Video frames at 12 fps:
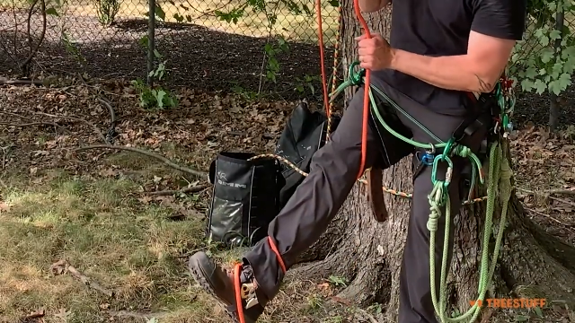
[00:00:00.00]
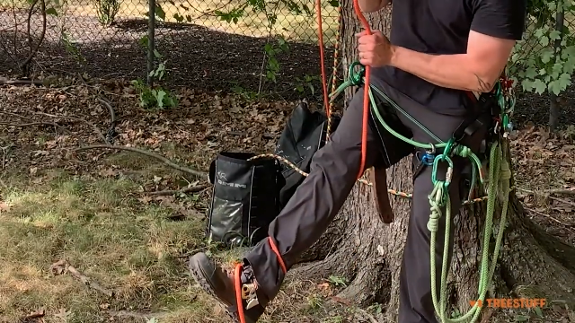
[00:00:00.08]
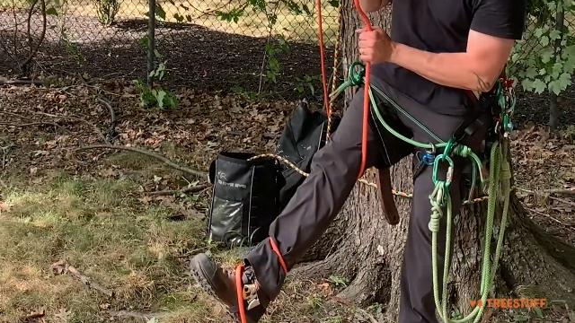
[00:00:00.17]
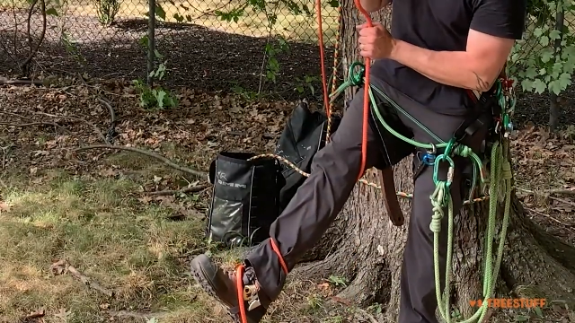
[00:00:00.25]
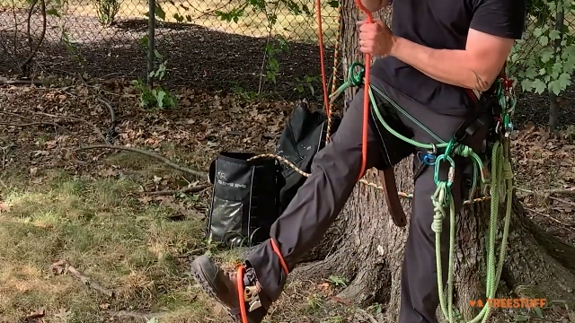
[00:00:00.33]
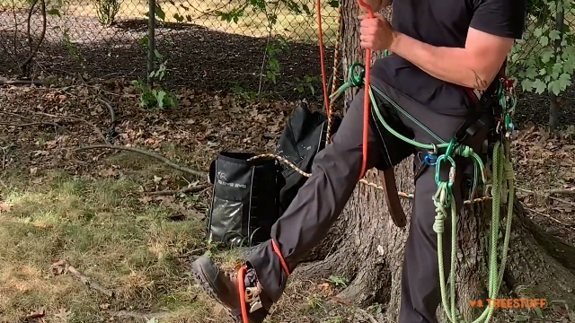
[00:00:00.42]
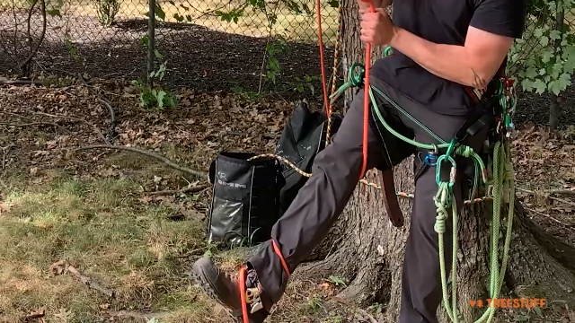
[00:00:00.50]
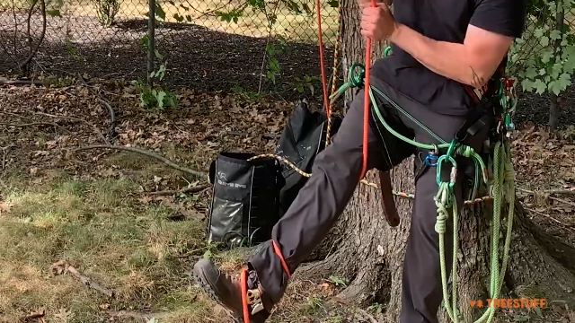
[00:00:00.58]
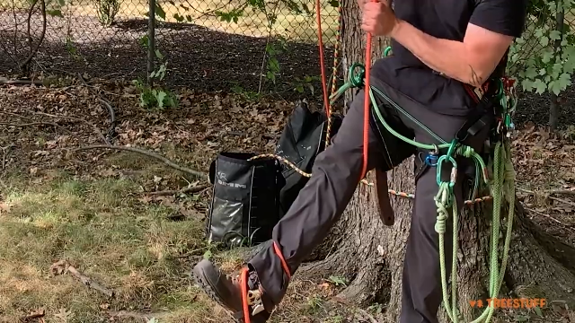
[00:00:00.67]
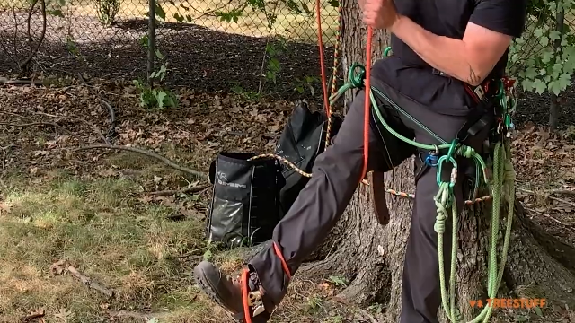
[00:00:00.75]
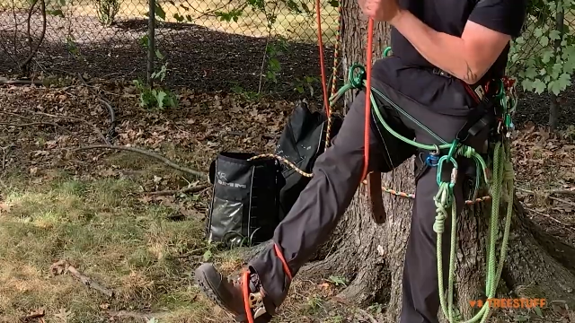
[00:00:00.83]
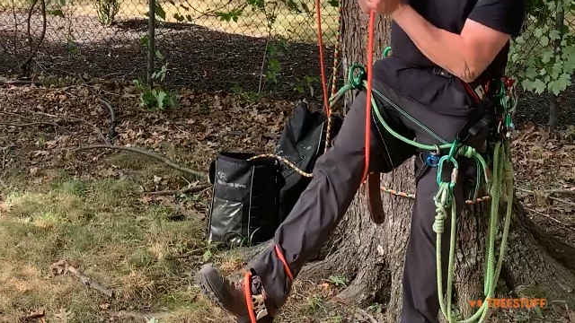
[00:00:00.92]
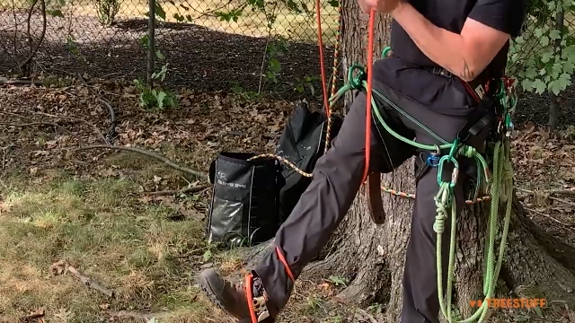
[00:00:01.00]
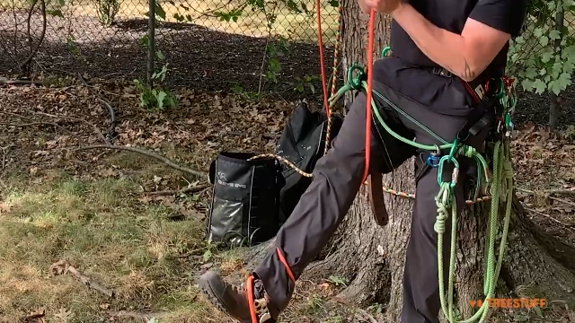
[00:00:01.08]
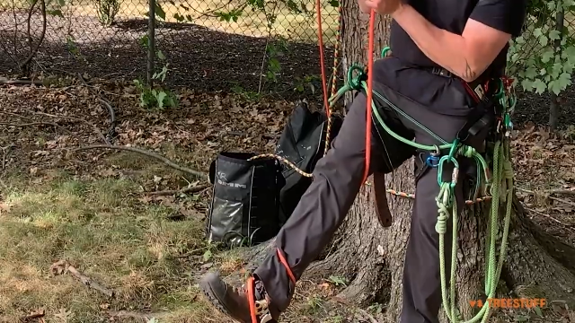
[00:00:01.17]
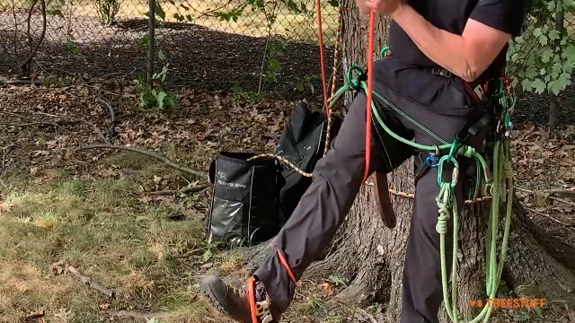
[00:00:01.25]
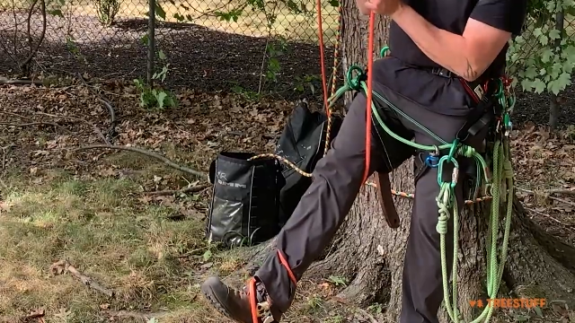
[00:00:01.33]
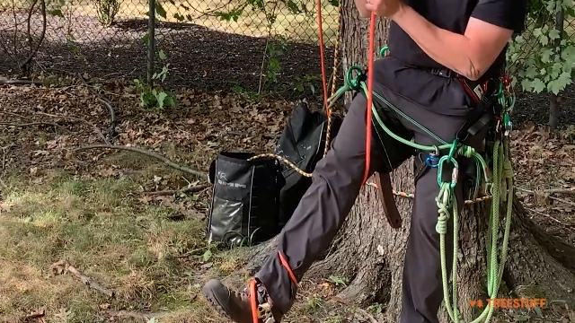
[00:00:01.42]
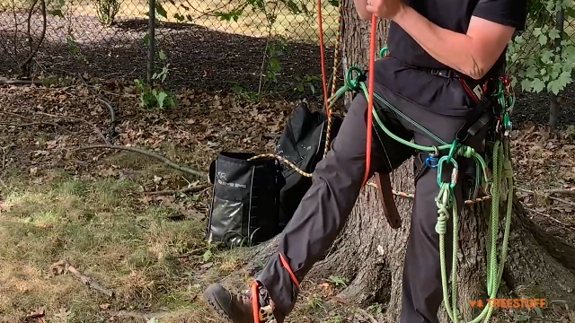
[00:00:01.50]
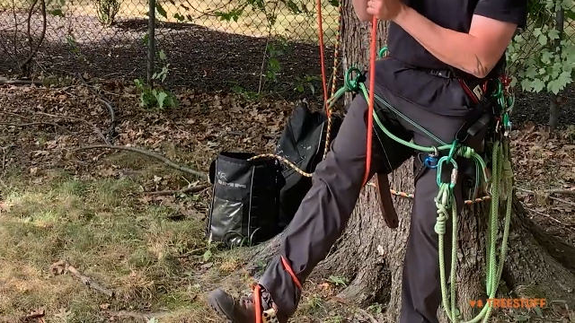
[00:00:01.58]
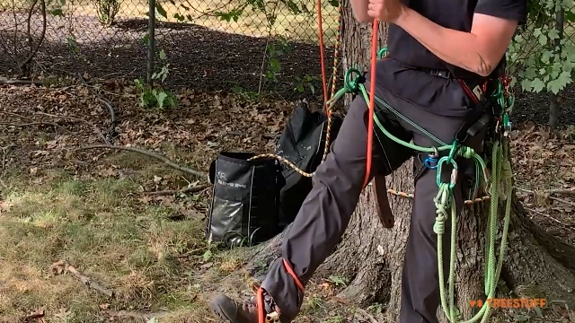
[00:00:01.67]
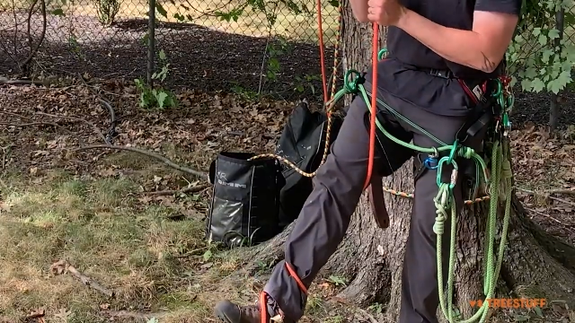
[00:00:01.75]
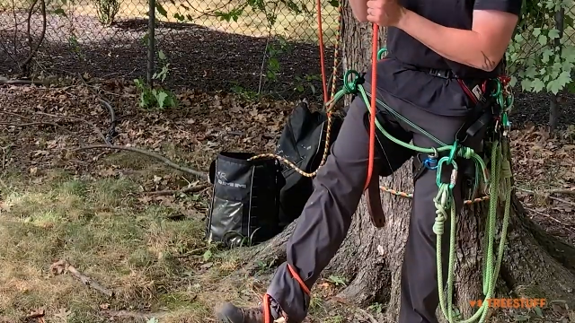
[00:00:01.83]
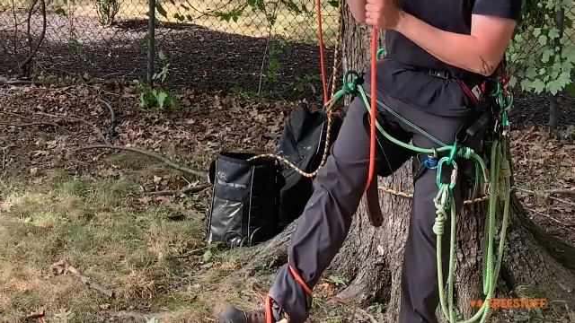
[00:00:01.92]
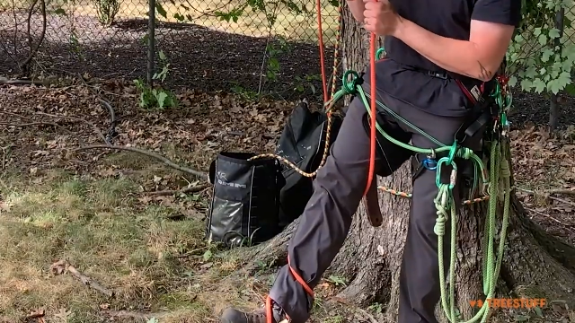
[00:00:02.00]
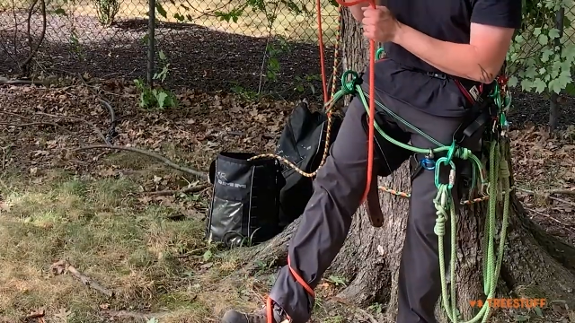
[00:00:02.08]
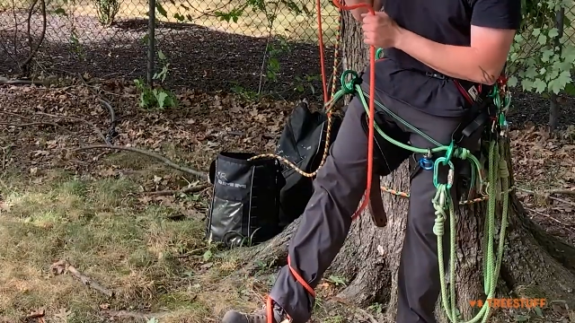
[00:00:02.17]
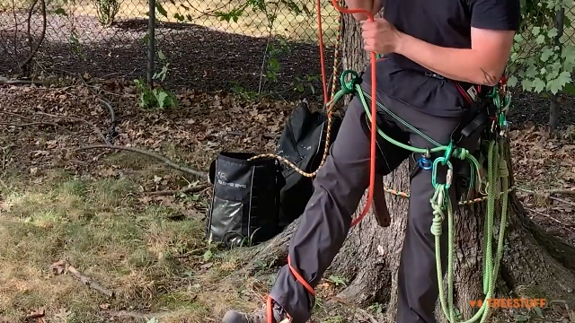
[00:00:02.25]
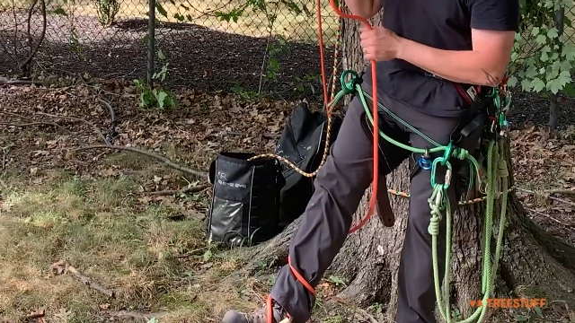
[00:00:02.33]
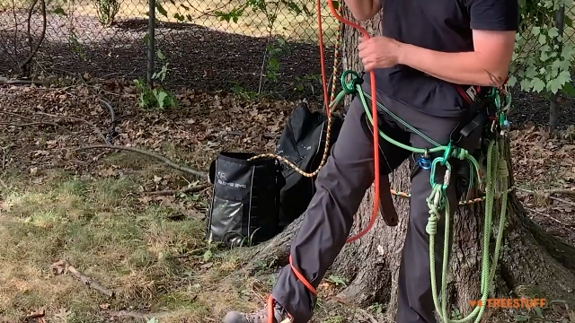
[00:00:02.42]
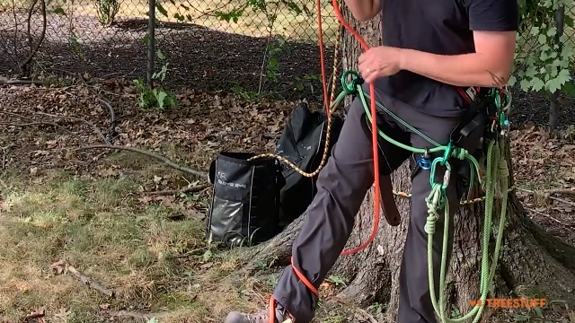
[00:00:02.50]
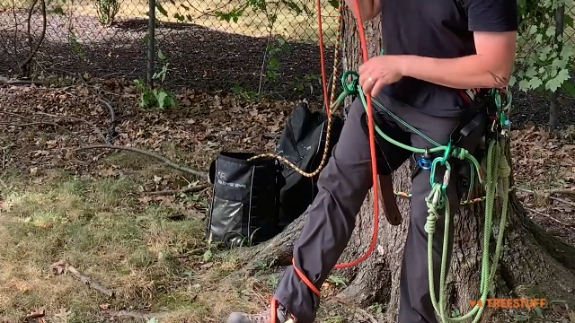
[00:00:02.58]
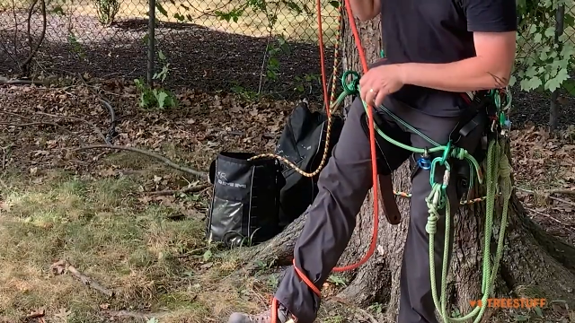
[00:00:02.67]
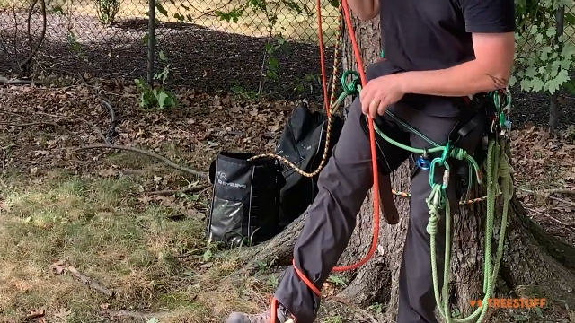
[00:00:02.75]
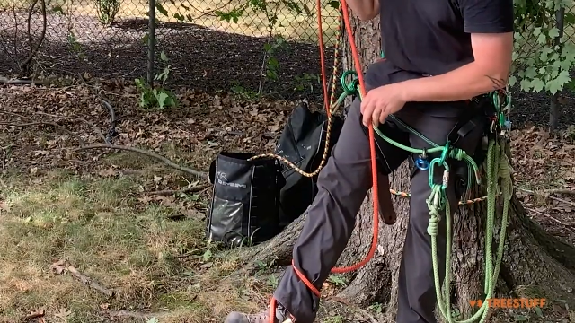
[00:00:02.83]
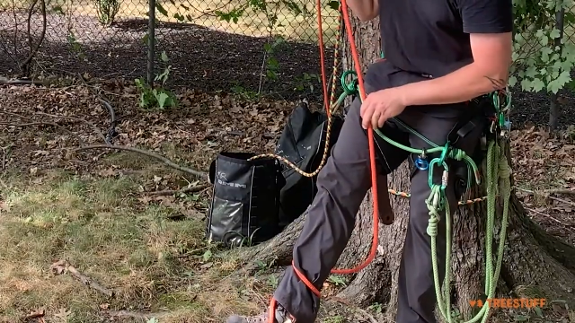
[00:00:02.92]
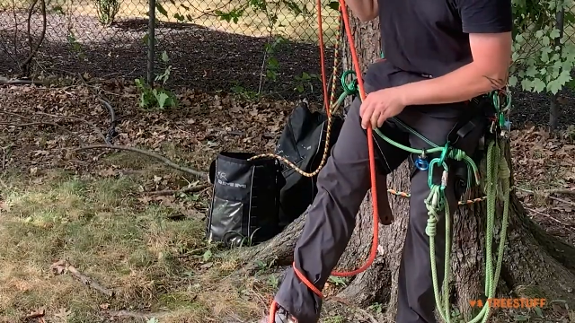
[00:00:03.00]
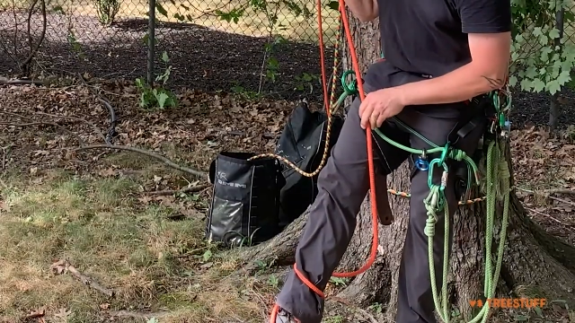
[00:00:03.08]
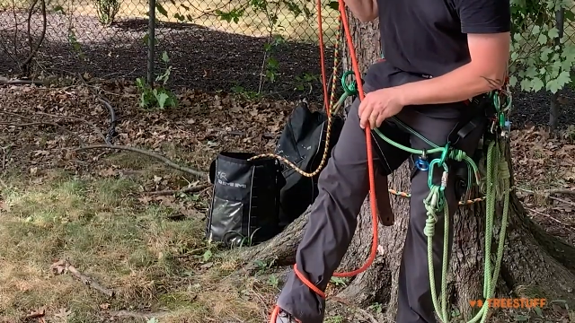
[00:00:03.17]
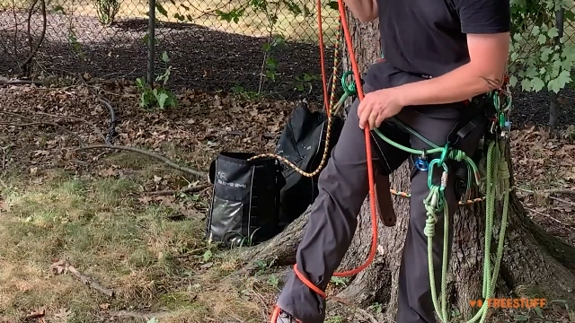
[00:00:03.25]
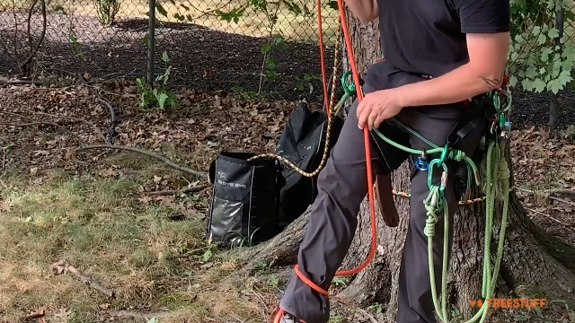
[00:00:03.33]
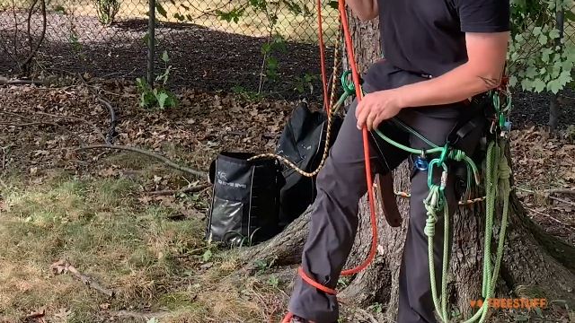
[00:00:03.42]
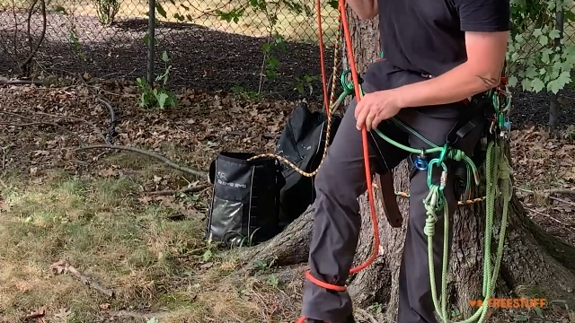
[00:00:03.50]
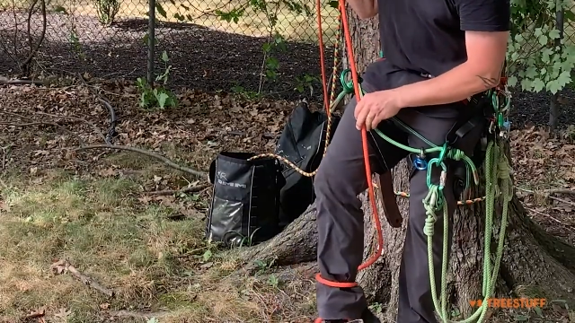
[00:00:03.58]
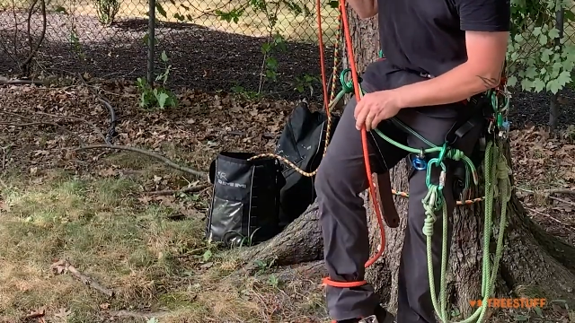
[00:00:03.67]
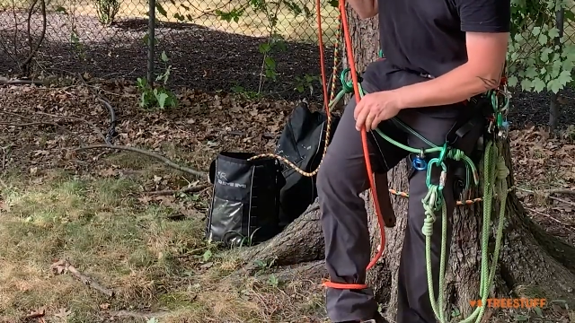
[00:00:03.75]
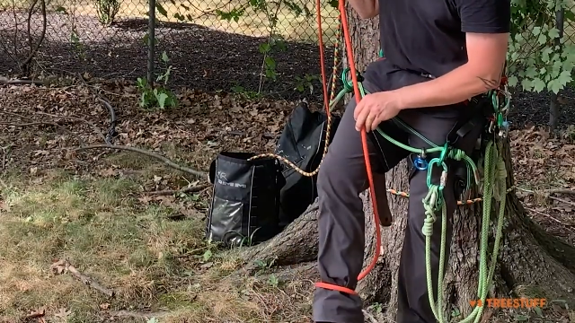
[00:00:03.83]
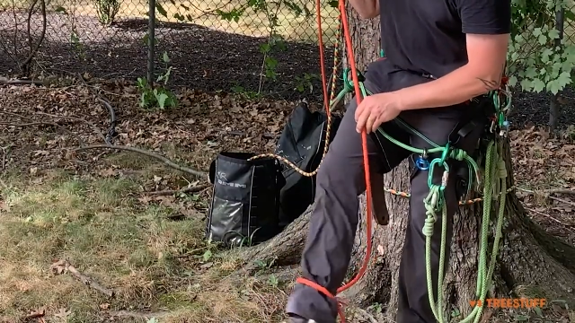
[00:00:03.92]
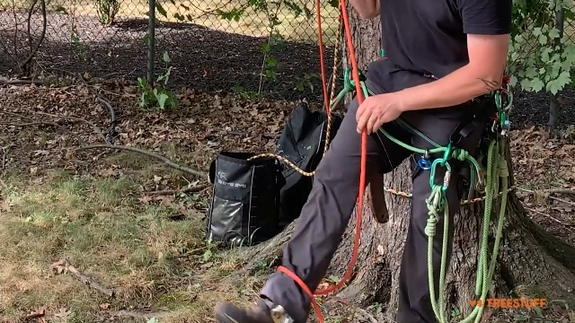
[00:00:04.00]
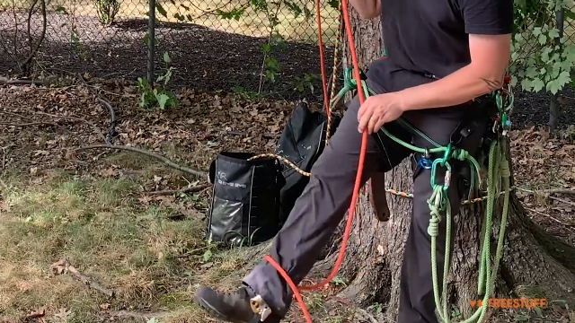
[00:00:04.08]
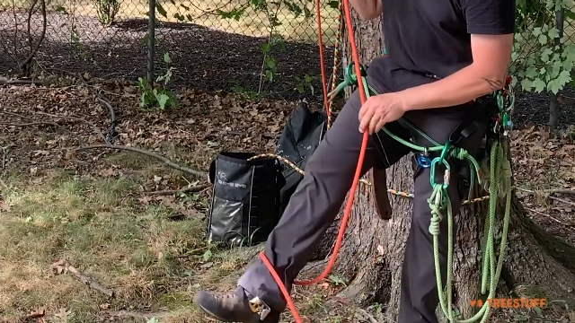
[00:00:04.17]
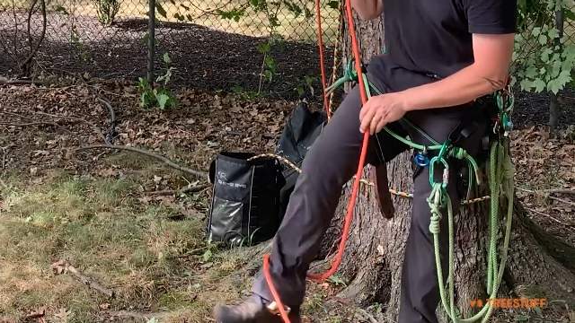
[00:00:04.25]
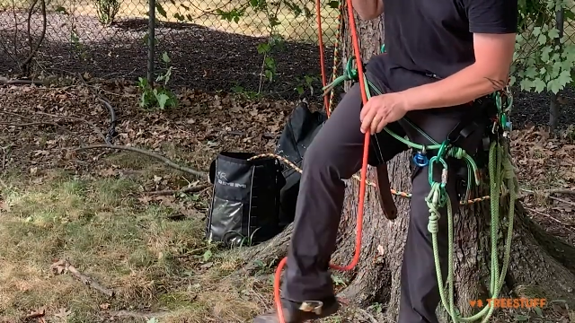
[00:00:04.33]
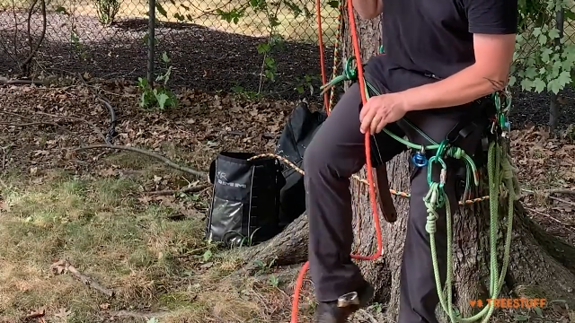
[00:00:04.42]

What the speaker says: No face is visible, so there are no lips to read.